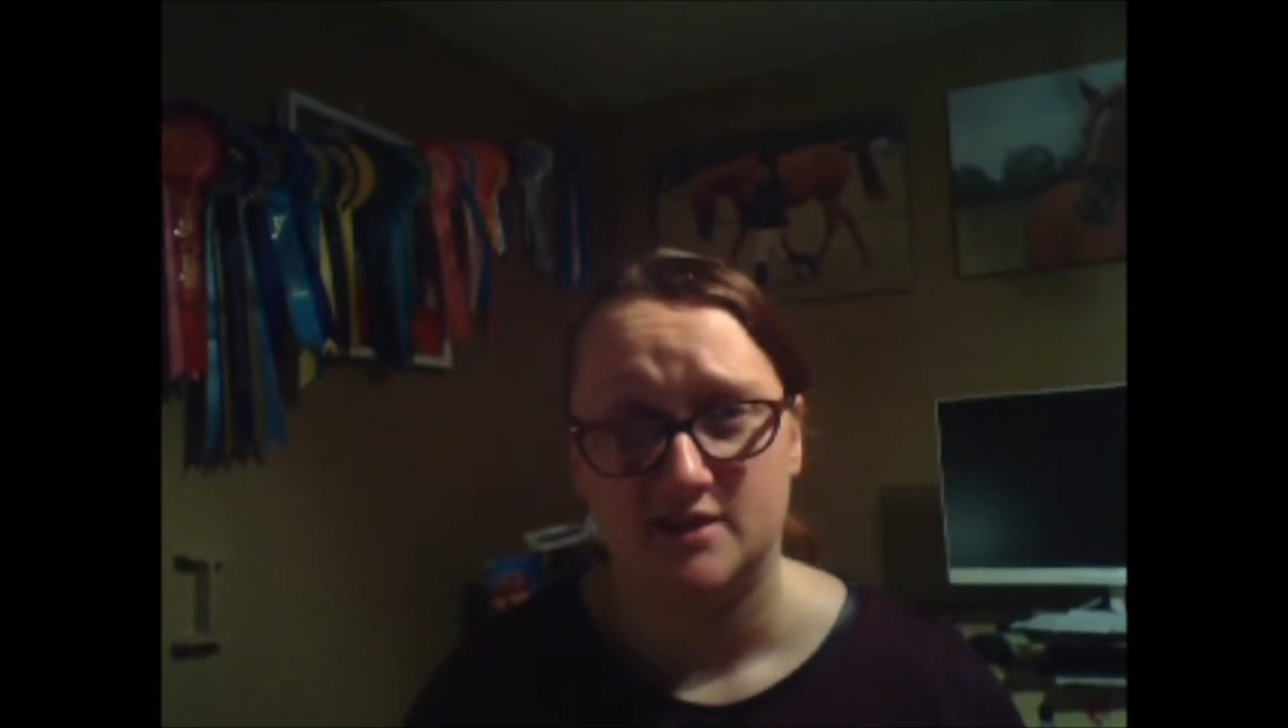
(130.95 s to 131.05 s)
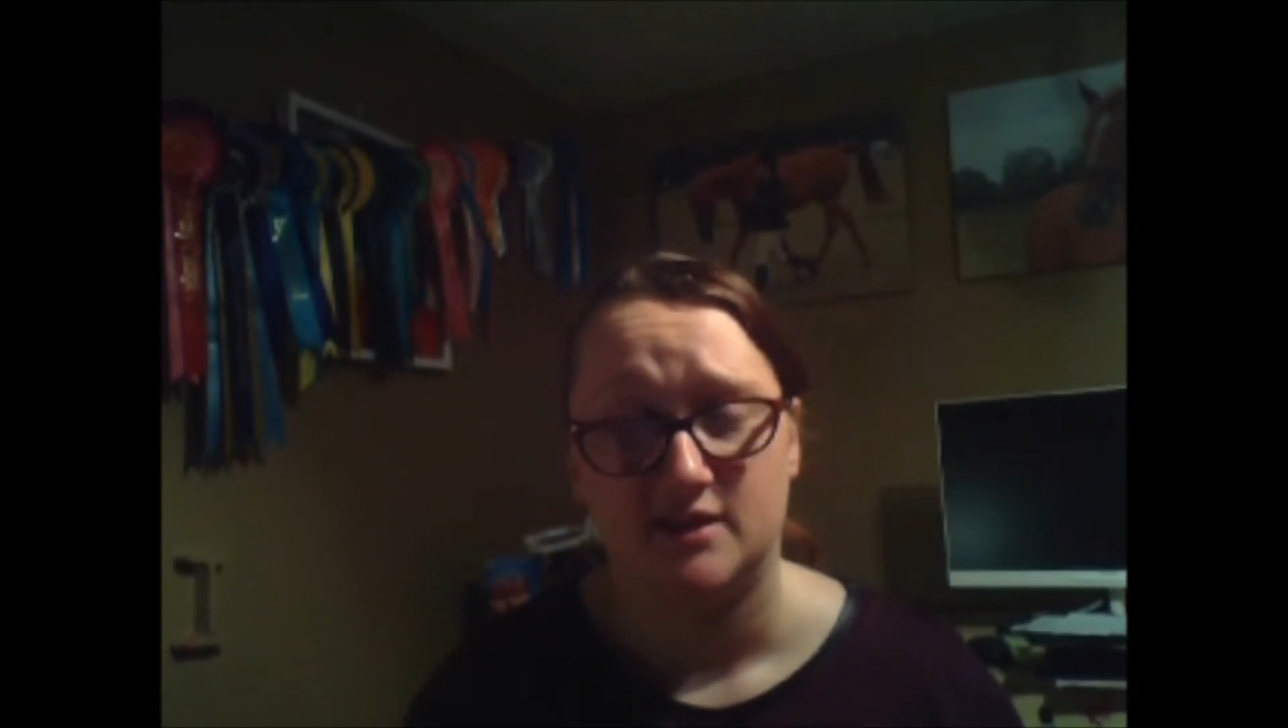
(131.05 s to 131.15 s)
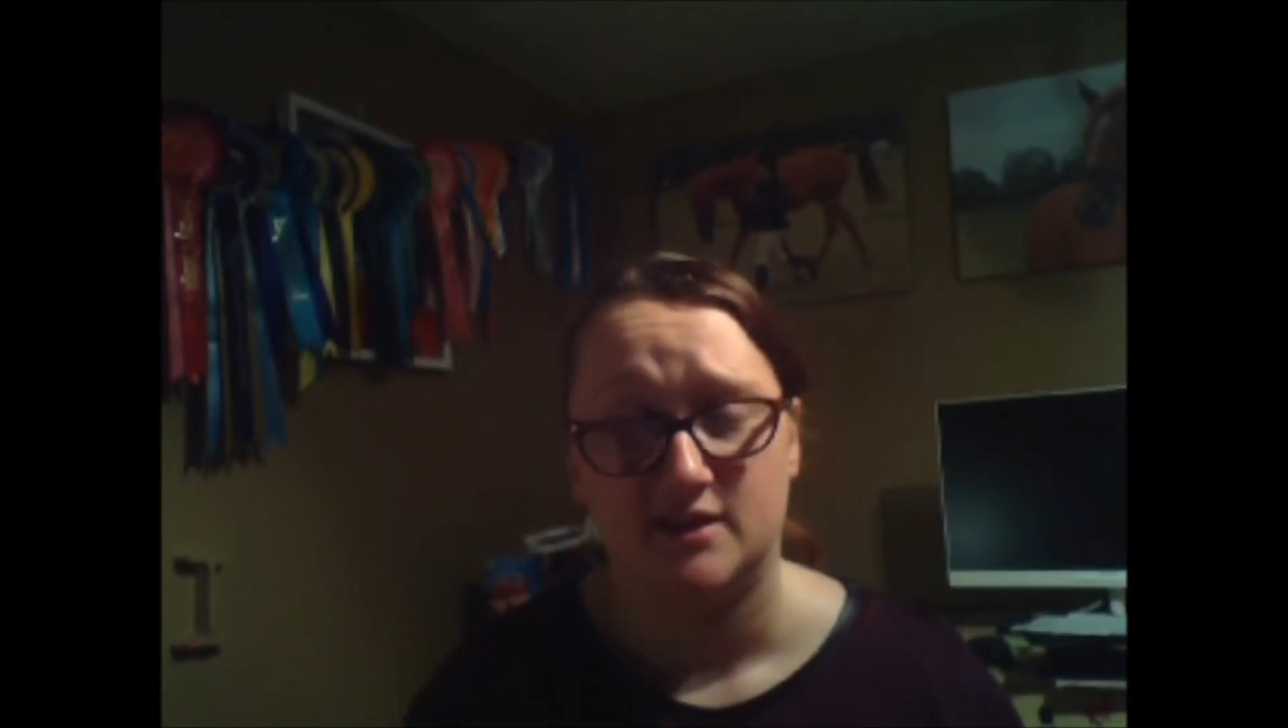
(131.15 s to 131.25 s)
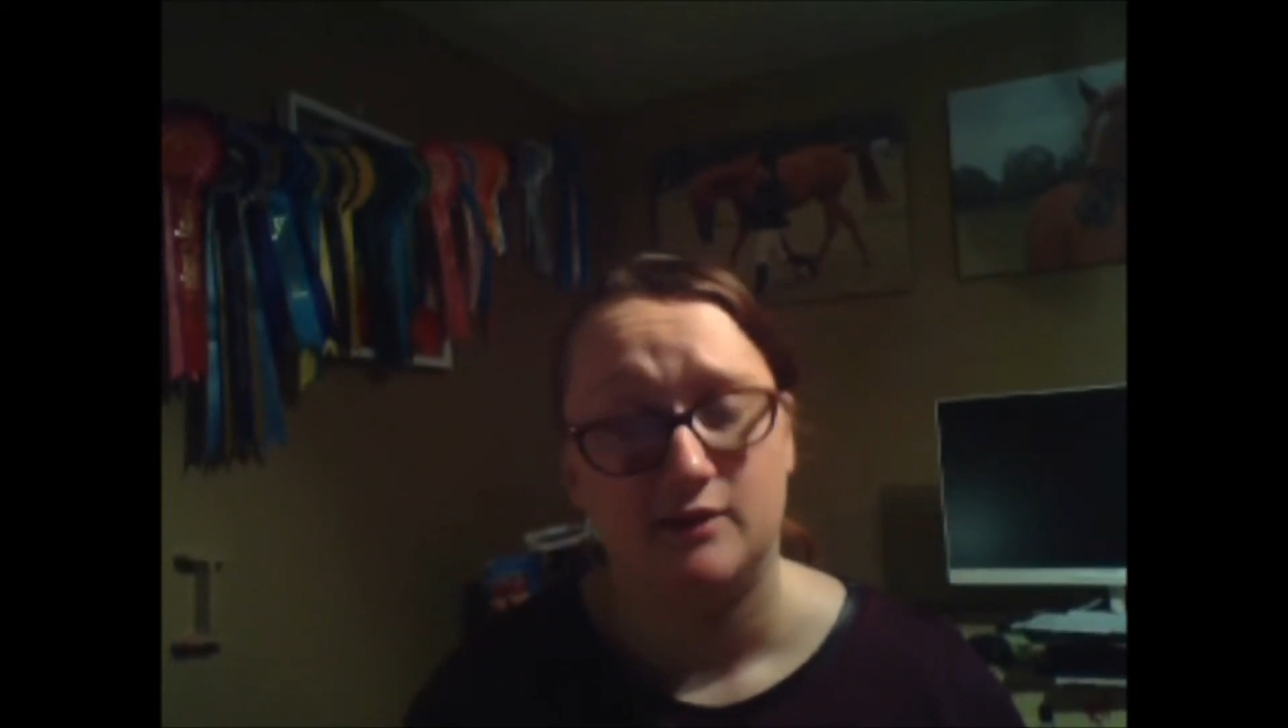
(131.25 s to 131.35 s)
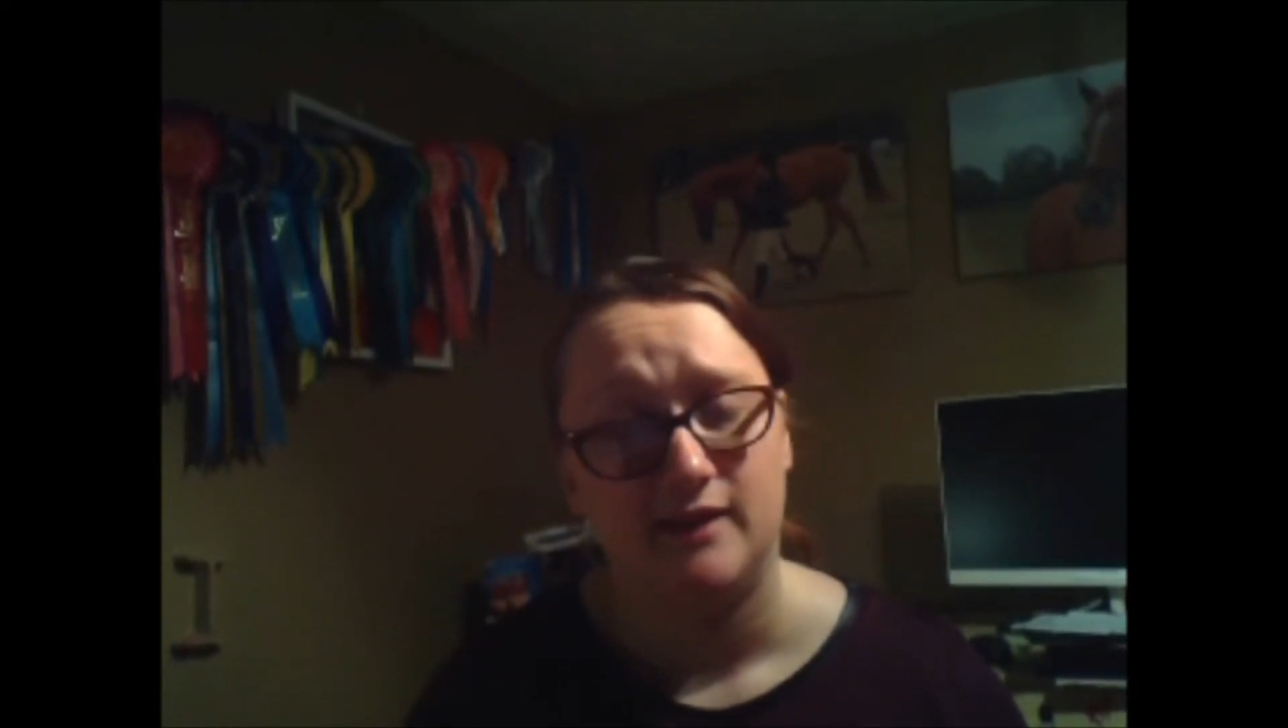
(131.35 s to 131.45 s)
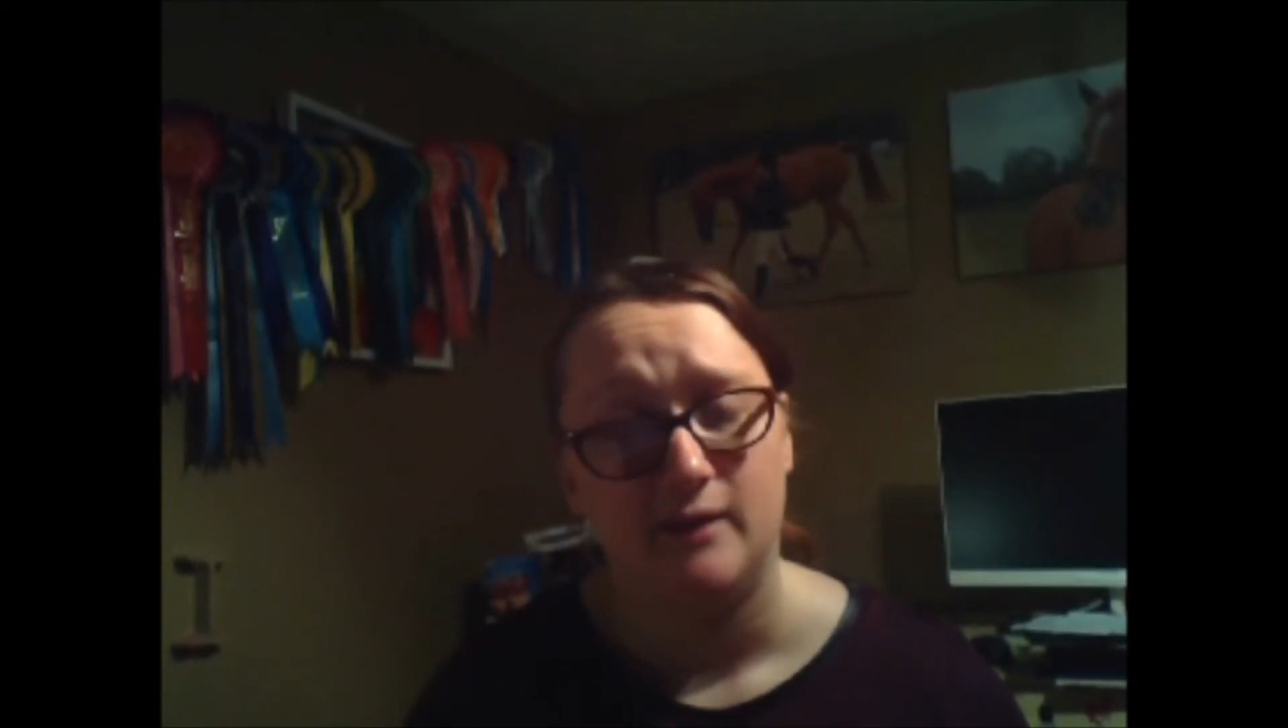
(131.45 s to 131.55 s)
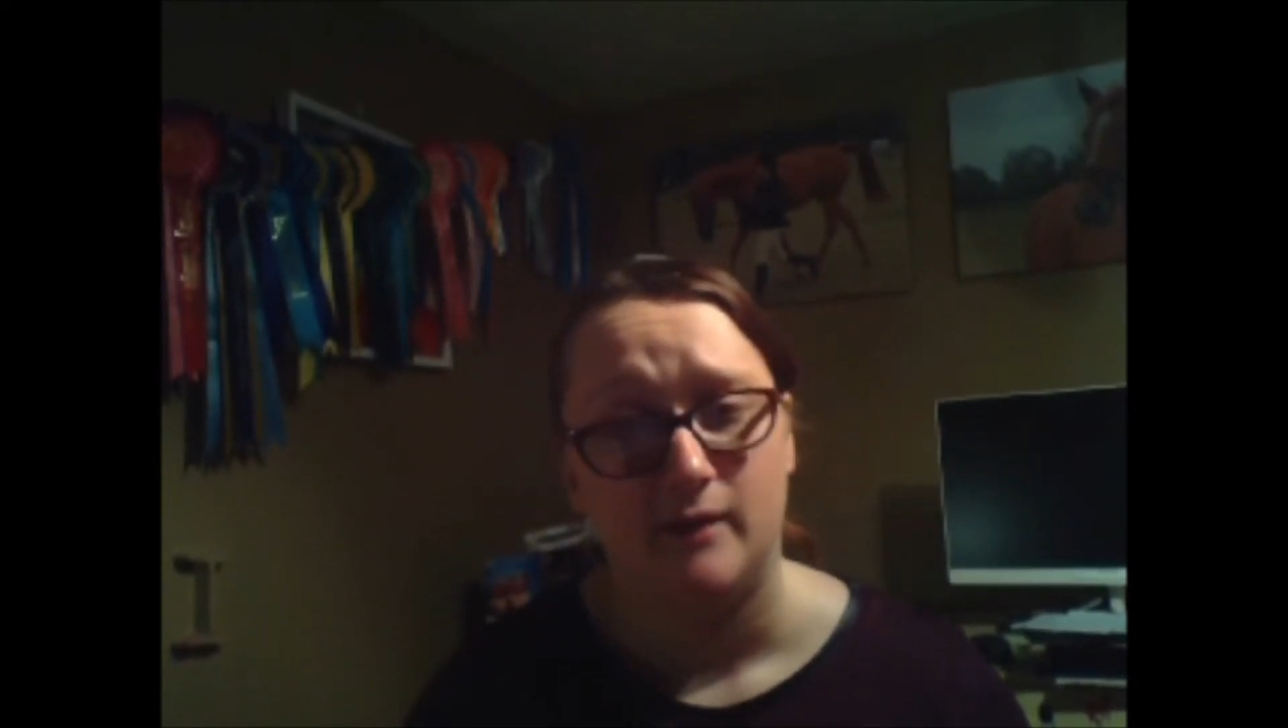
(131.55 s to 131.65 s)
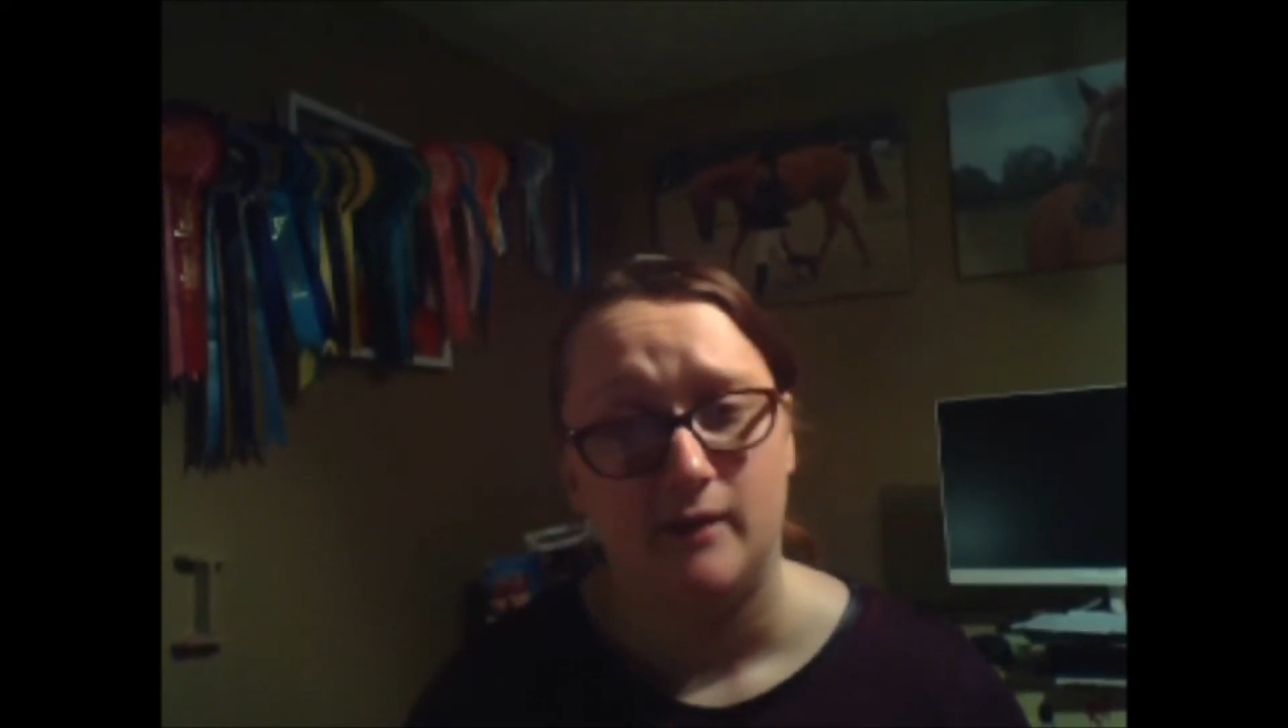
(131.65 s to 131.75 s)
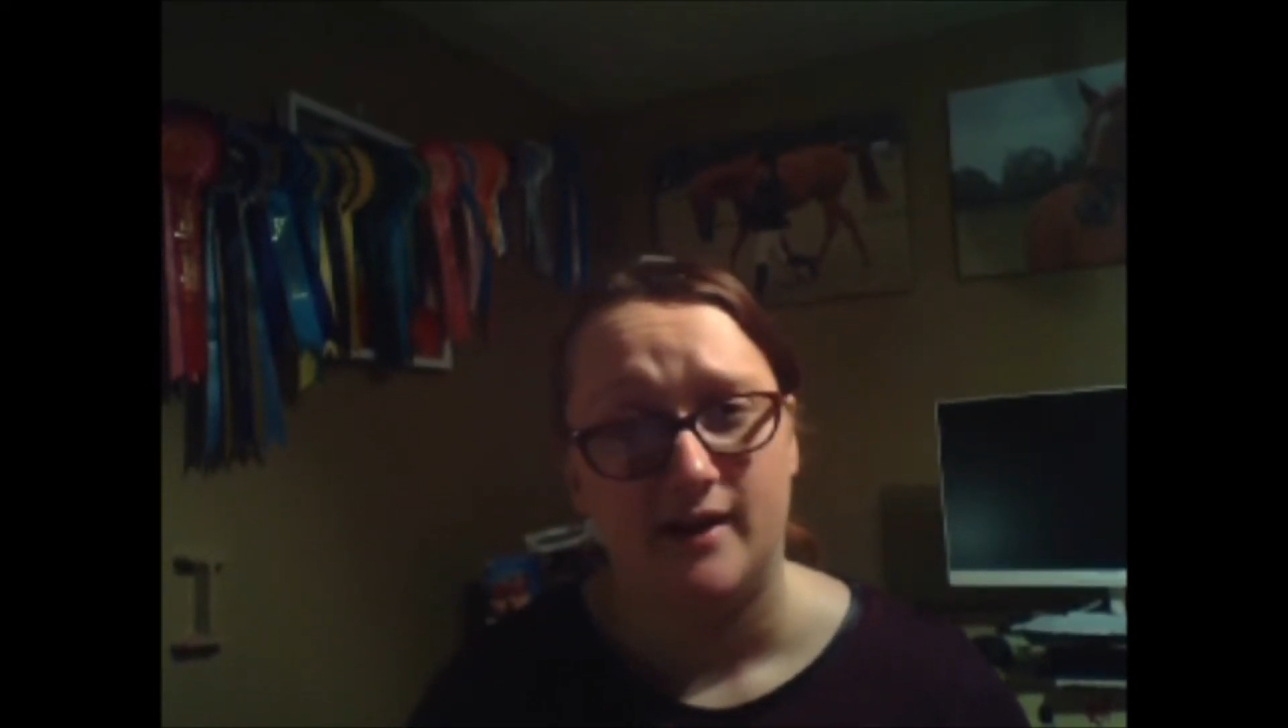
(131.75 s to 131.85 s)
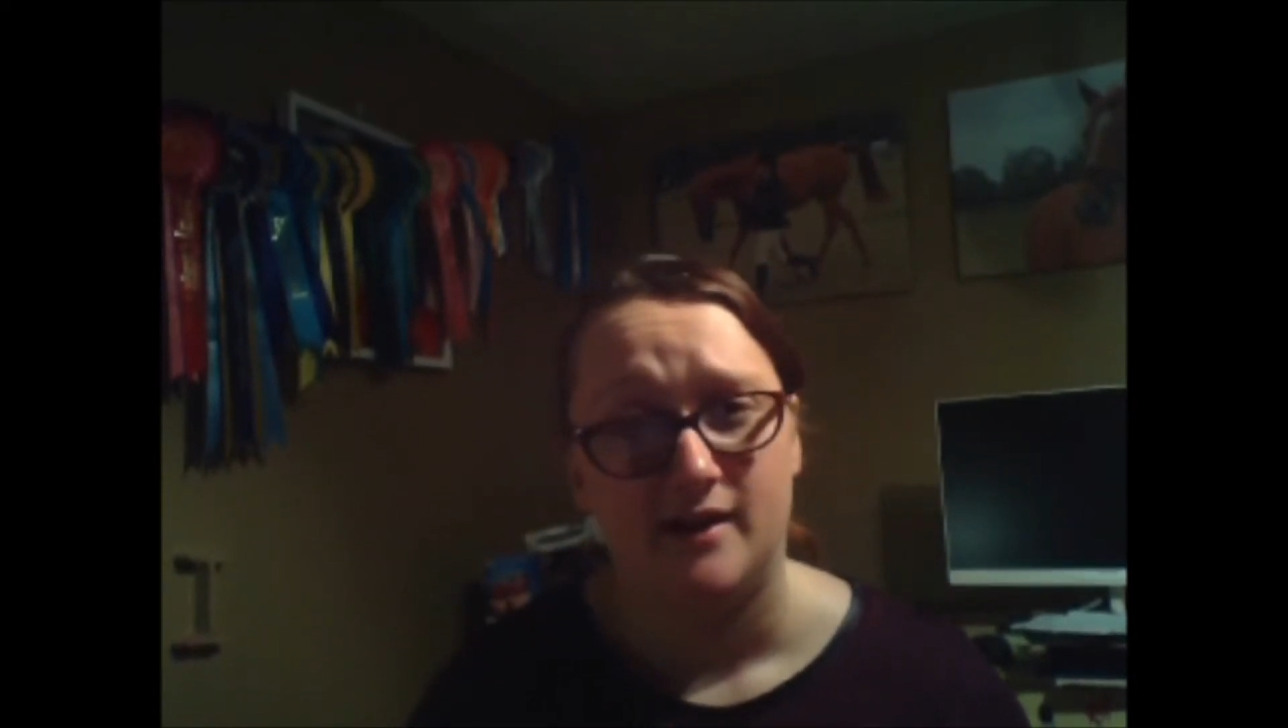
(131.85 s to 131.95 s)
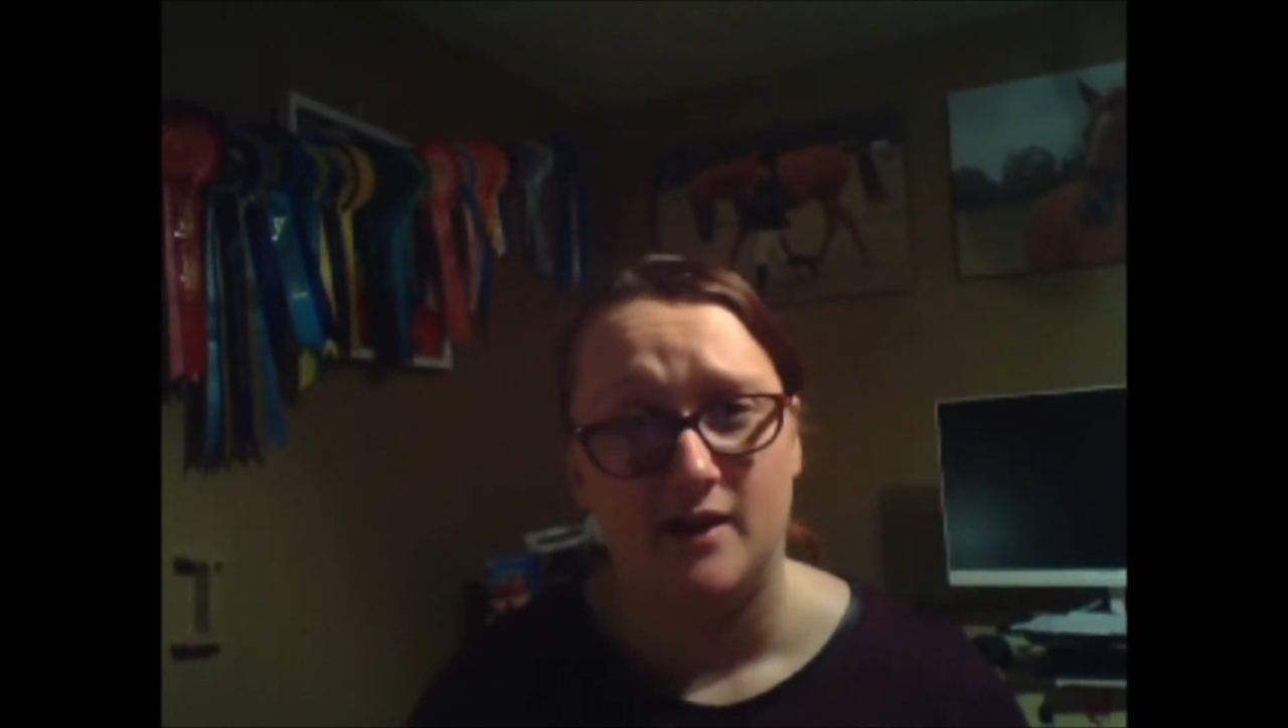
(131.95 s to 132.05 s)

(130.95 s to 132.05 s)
at uni where